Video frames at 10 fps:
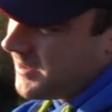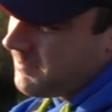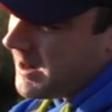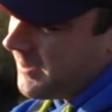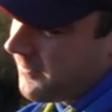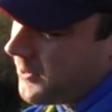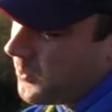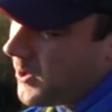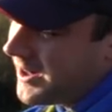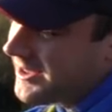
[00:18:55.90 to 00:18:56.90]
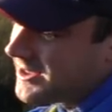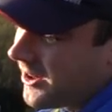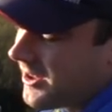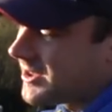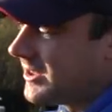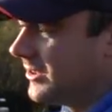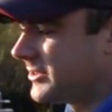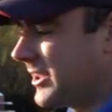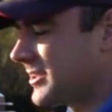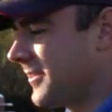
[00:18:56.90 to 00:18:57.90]
mouthful, one enticing little
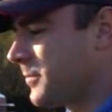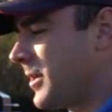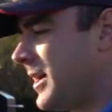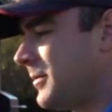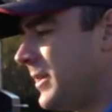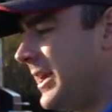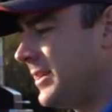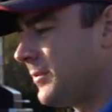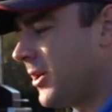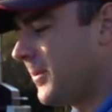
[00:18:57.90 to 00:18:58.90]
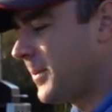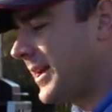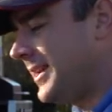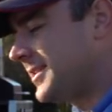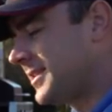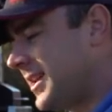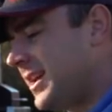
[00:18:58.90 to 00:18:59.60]
disc of bread in the right place,